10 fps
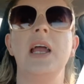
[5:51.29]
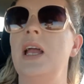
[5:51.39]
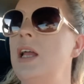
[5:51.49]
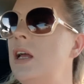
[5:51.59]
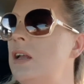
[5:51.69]

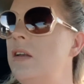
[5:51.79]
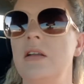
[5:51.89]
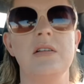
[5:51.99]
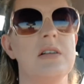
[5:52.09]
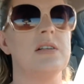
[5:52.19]
And
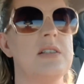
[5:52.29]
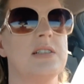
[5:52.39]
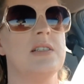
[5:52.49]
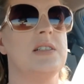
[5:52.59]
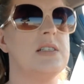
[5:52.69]

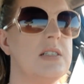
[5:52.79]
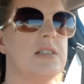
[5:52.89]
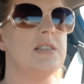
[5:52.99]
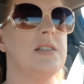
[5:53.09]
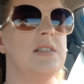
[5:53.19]

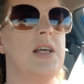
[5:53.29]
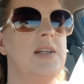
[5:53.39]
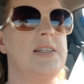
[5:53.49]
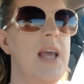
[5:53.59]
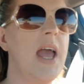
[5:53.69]

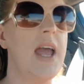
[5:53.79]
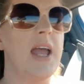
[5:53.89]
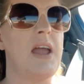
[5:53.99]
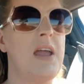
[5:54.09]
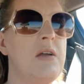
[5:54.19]

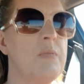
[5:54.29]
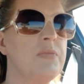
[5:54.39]
today,